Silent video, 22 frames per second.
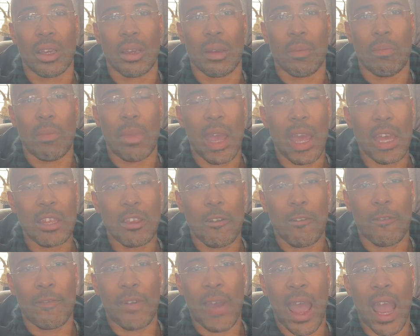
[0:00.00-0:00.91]

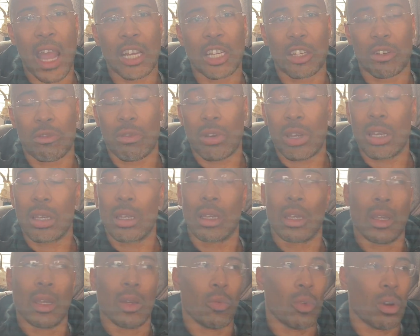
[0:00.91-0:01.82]
manufacturing,
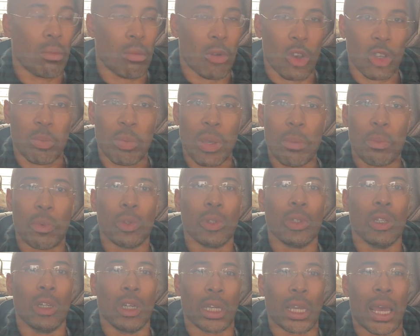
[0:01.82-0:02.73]
what most people
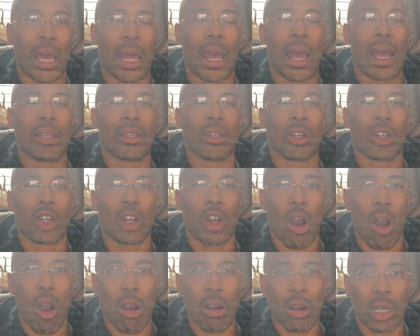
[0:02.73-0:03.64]
look at as a
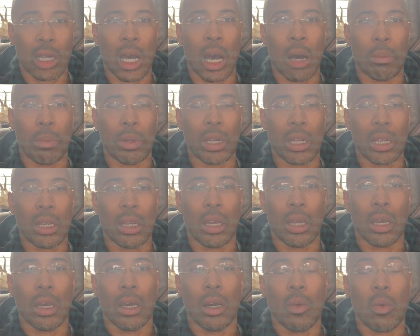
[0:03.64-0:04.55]
car company
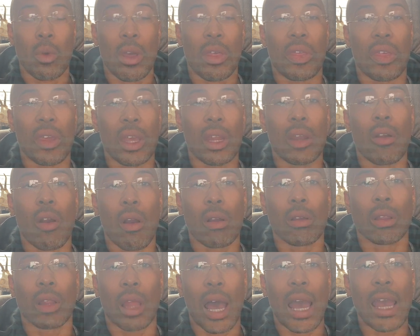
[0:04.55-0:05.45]
within our
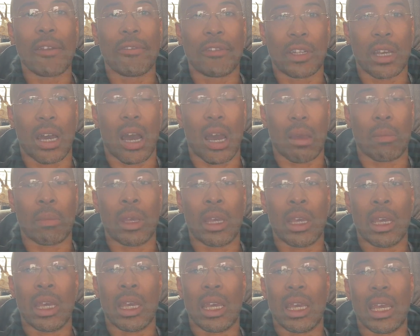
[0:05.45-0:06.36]
lifetime.
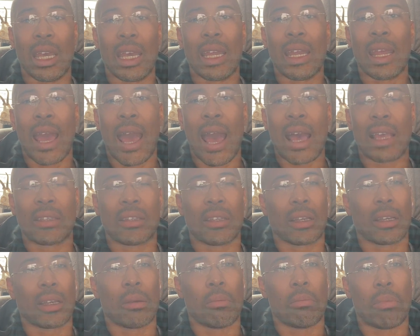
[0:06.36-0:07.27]
It has the
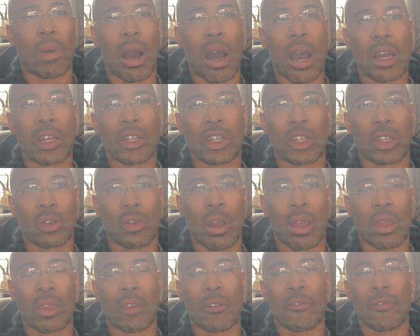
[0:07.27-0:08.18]
combined
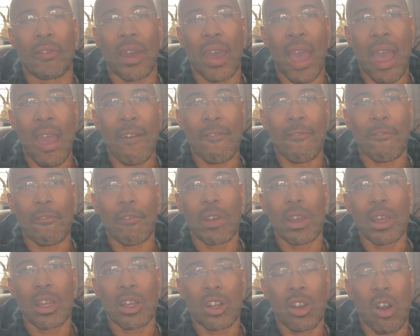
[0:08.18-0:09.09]
strength of
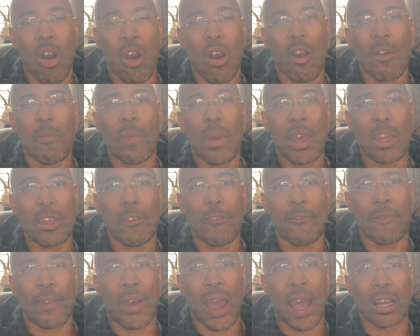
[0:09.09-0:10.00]
every car
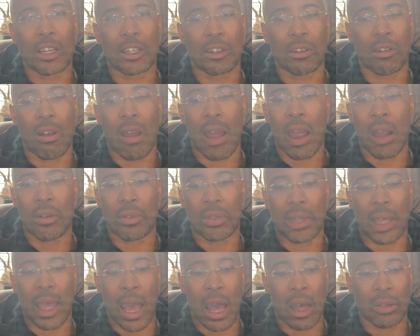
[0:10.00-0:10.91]
manufacturer
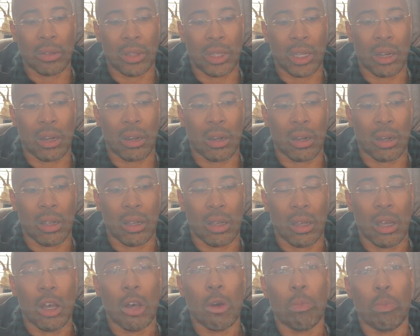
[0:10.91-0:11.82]
out there
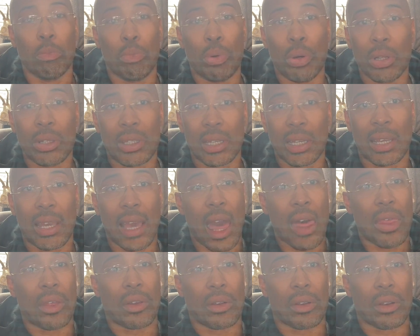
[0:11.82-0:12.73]
put
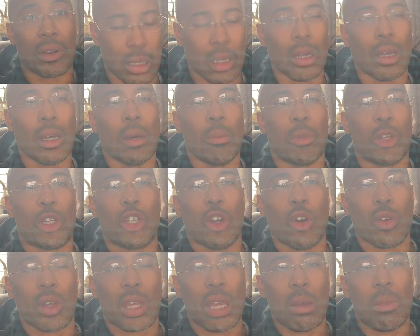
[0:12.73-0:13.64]
together. But
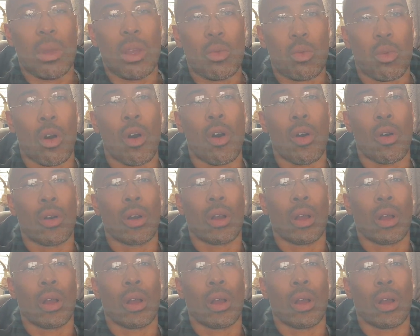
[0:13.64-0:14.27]
don't get me wrong,